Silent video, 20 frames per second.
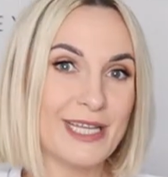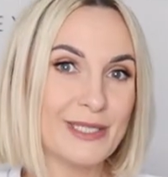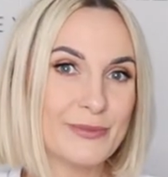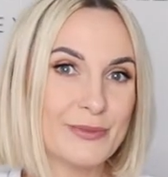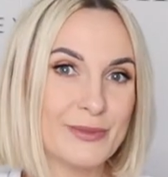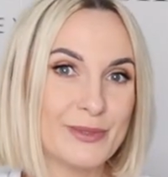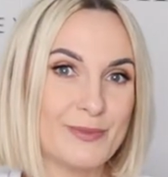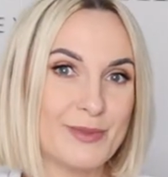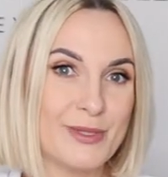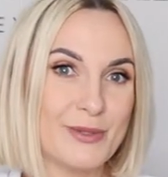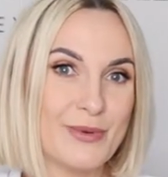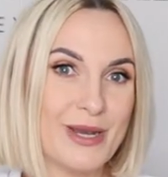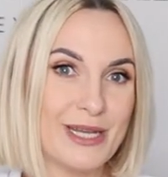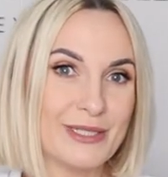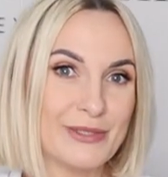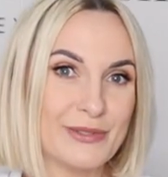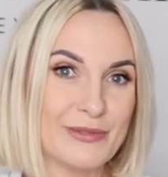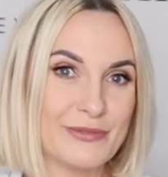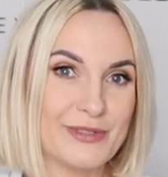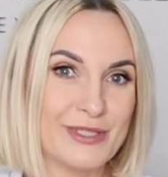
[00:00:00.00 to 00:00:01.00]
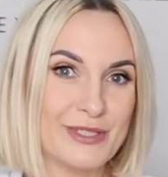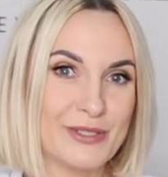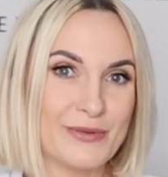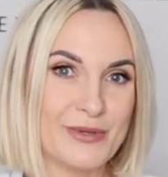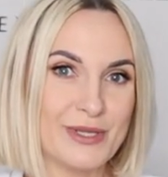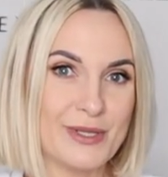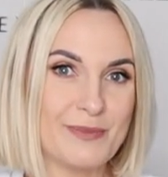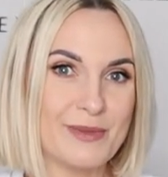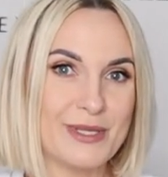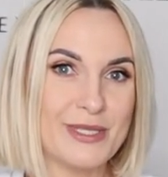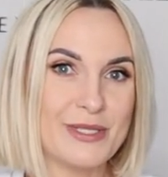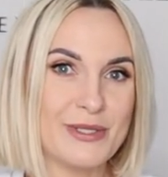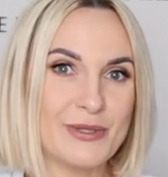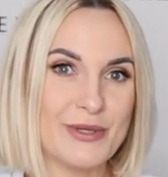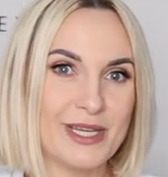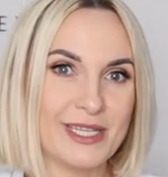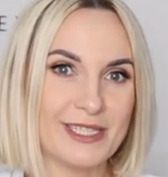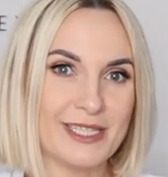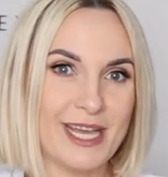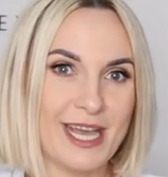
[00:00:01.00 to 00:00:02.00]
that would be one of the treatments you
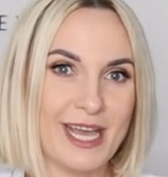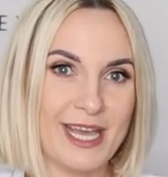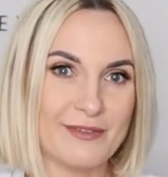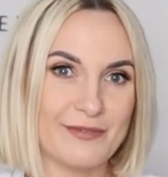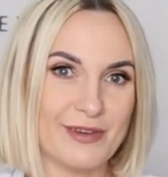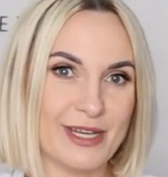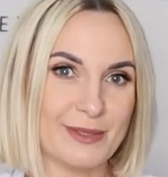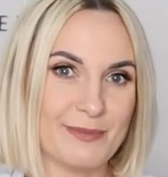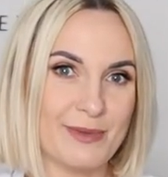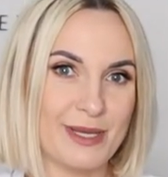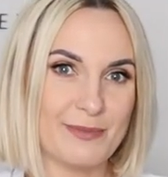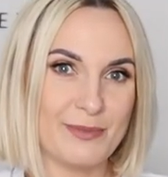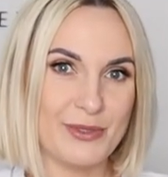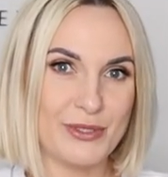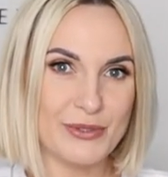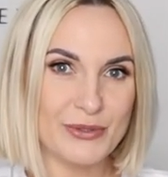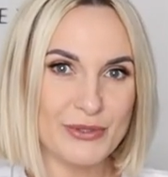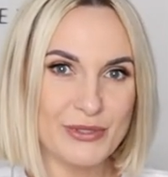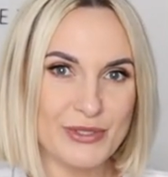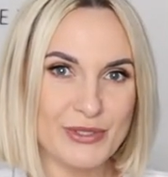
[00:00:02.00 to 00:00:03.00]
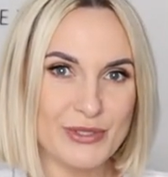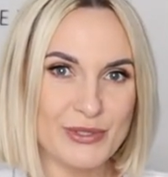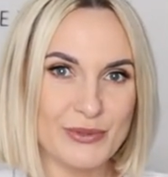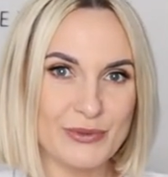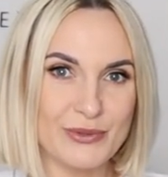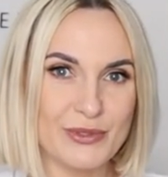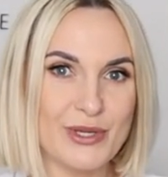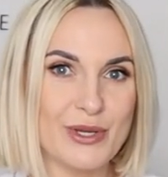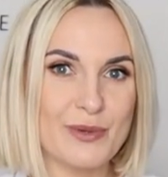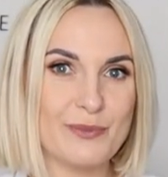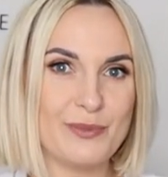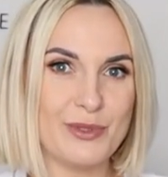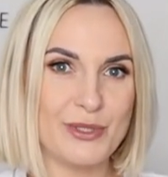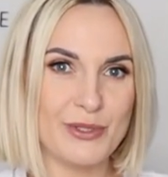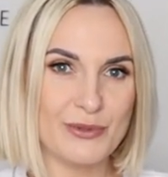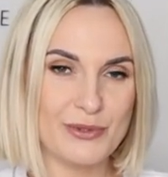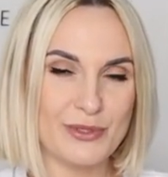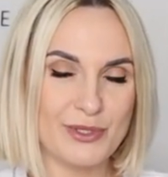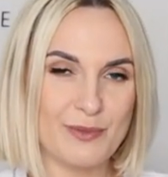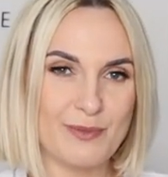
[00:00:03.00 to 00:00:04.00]
can have at my beauty studio
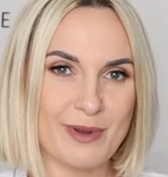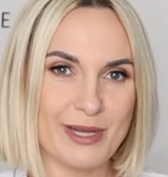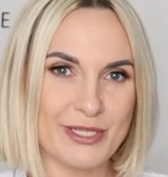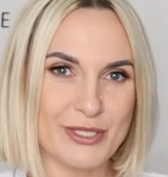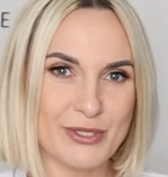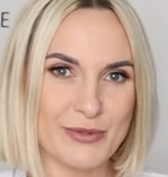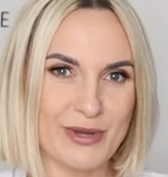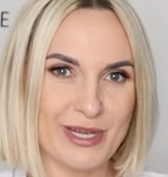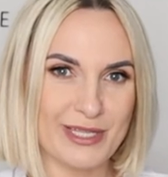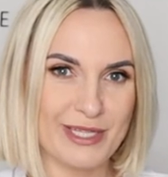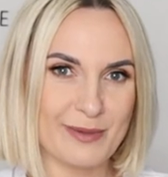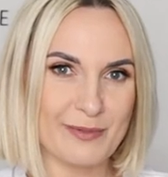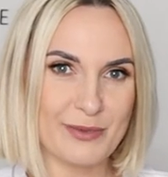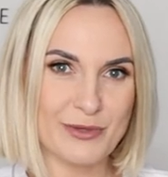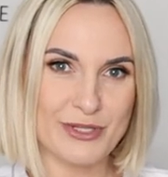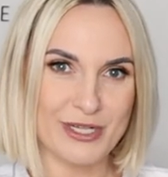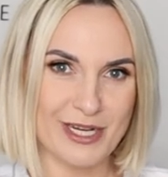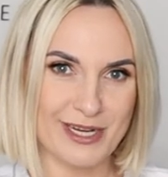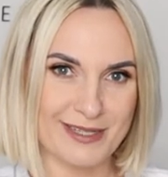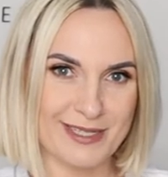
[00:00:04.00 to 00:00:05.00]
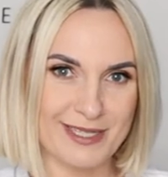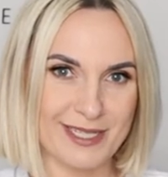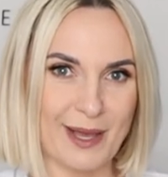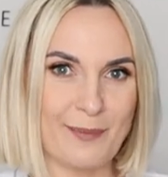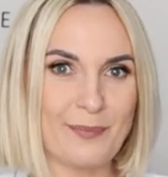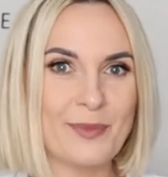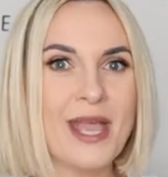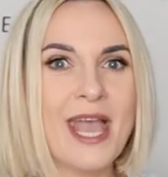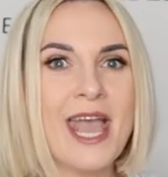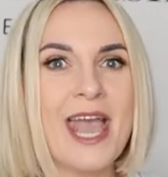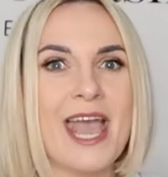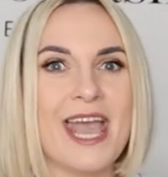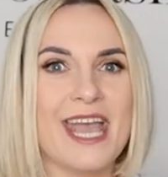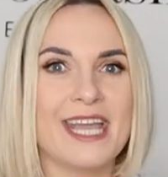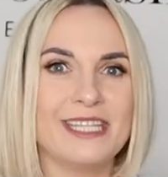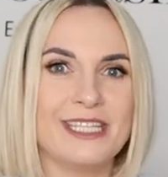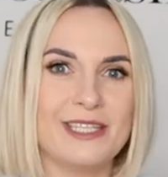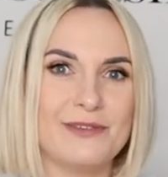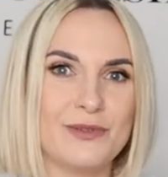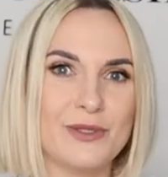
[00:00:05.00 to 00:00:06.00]
Beauty by Joanna Bojarska.
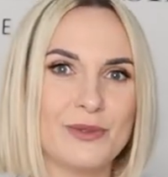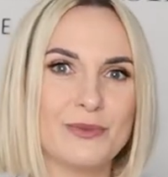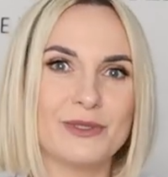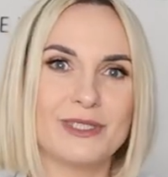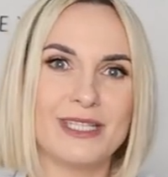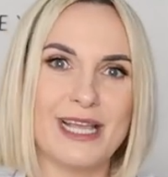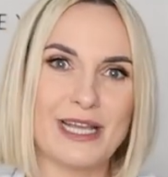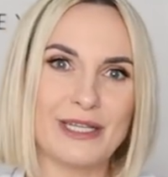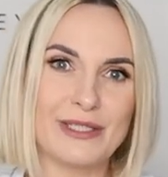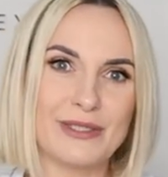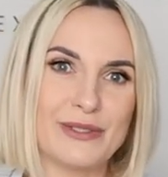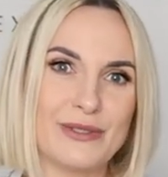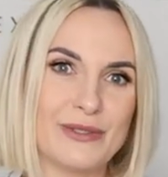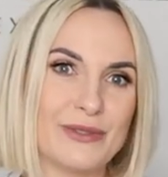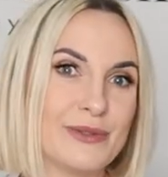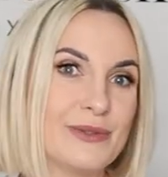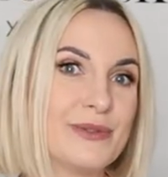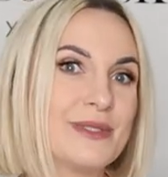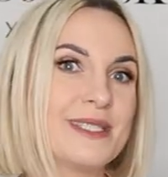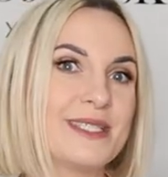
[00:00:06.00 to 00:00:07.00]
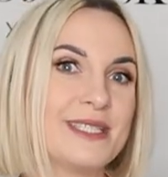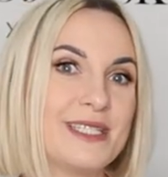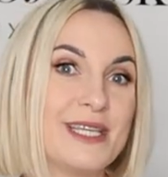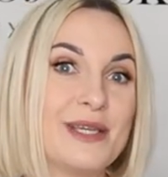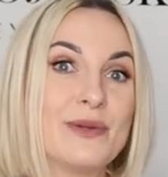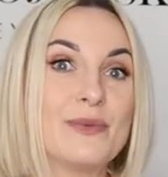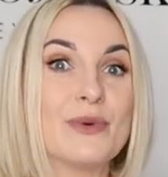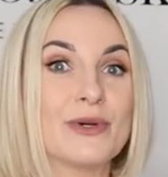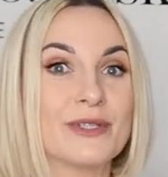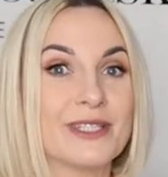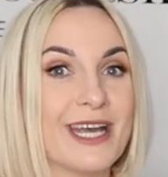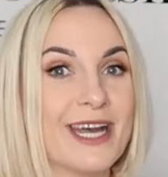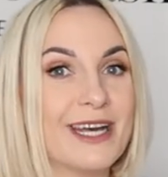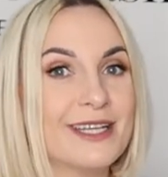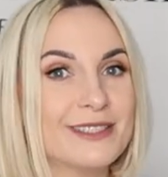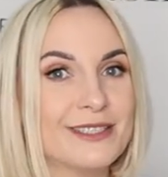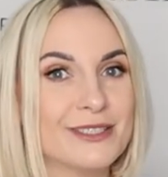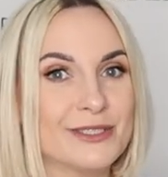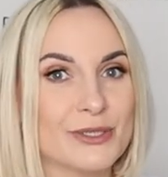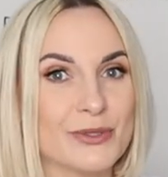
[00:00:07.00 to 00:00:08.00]
And if you would like to see what
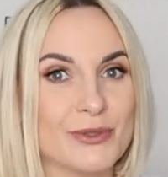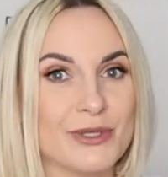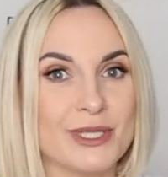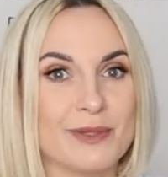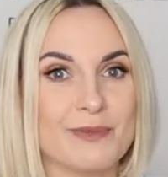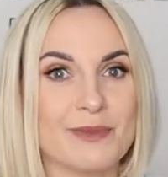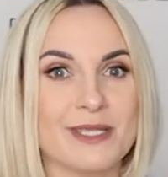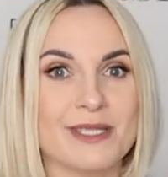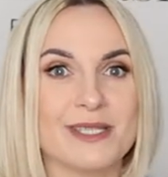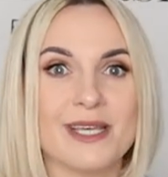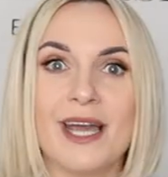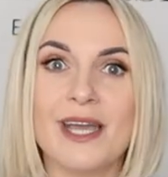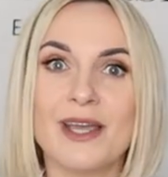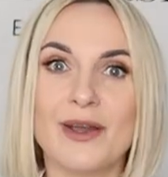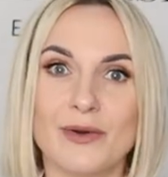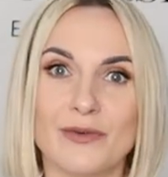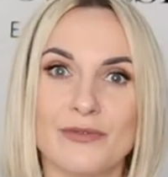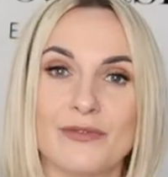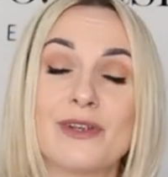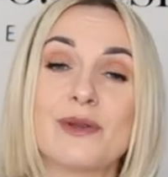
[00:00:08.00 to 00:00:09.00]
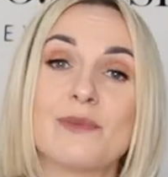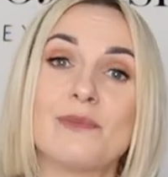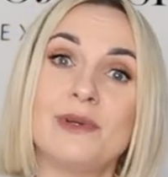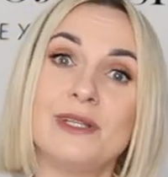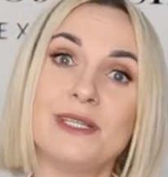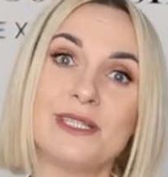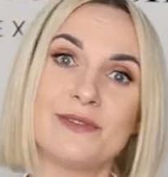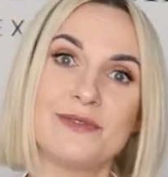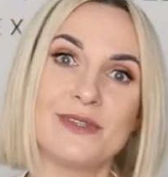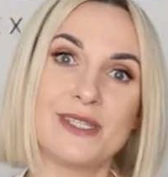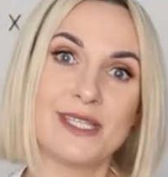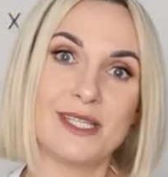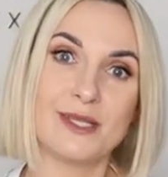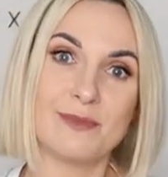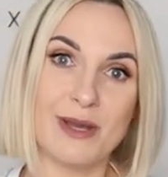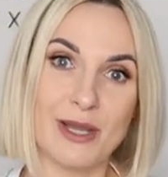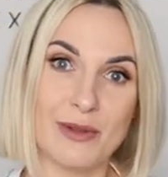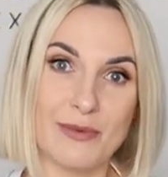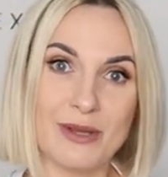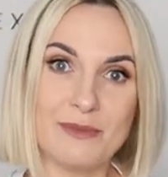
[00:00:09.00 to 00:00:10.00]
other treatments I offer, please visit
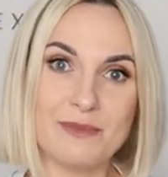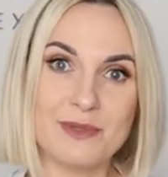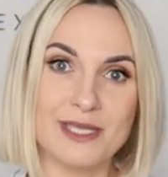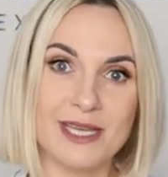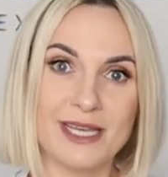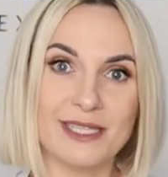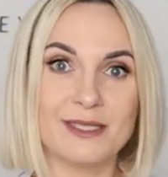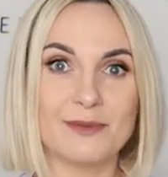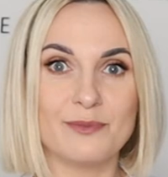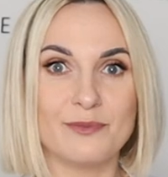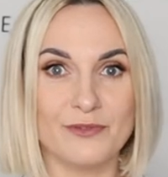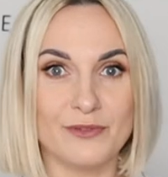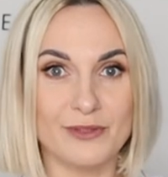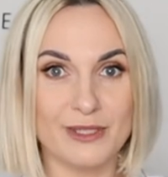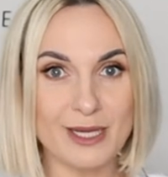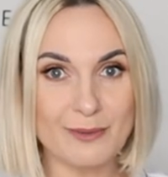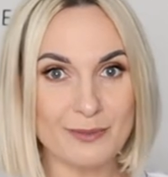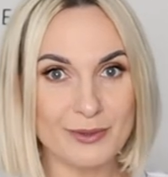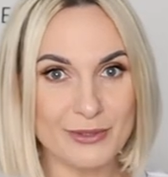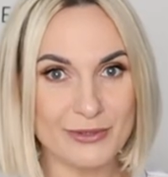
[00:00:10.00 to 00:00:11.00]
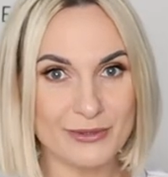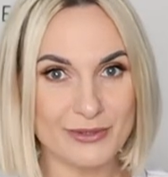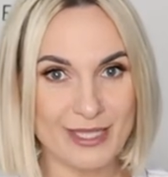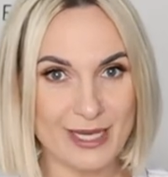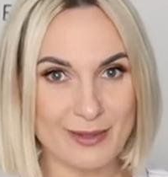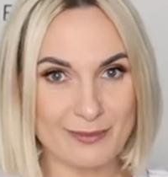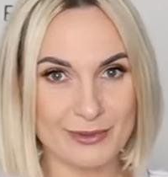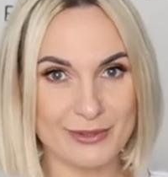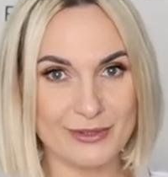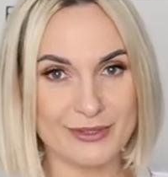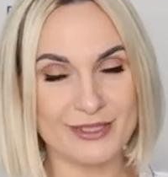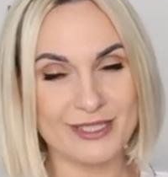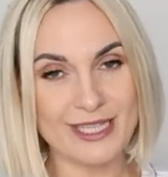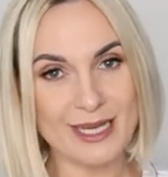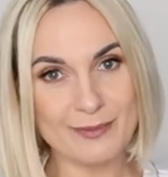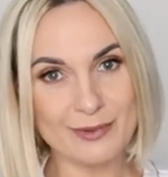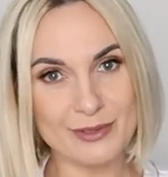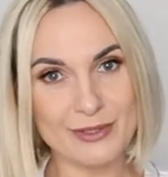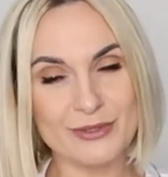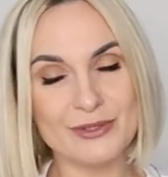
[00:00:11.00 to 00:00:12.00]
my website
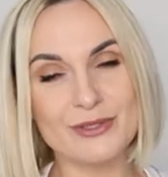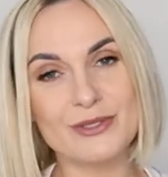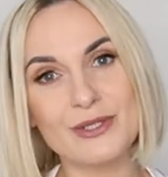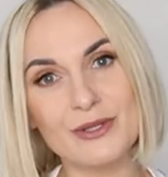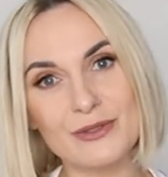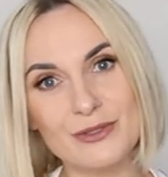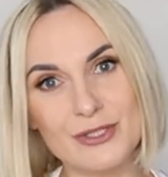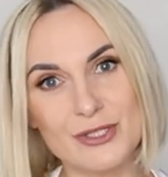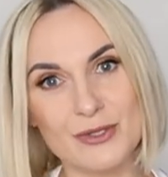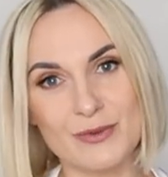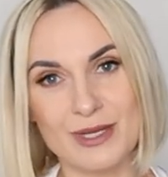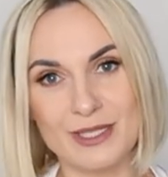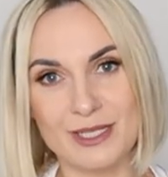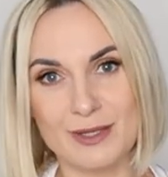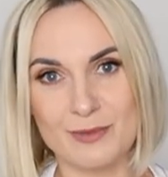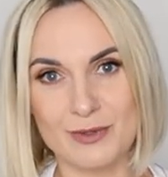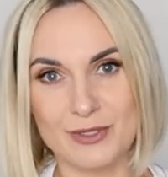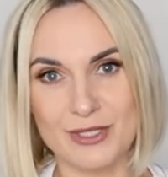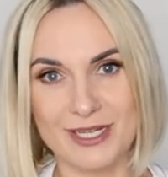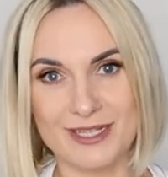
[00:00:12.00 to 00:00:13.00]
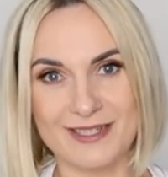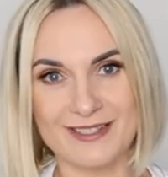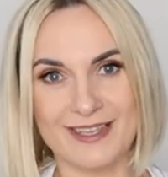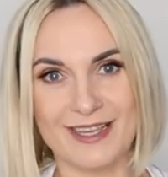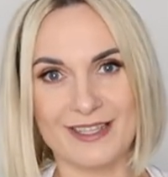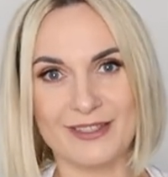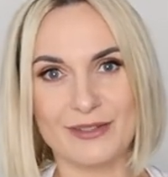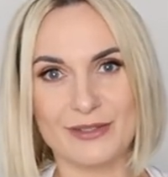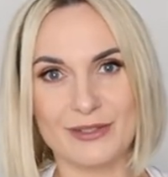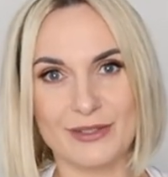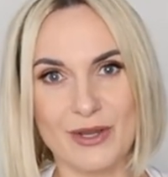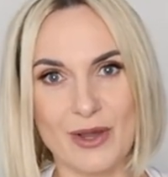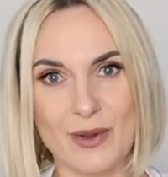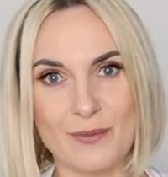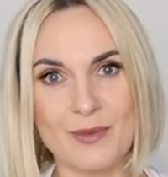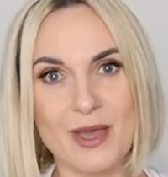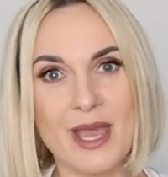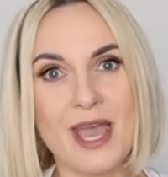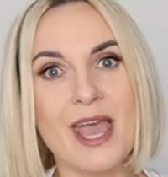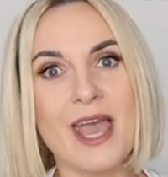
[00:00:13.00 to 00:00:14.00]

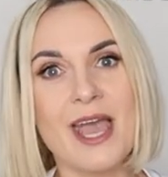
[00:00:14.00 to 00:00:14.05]
www.joannabojarska.com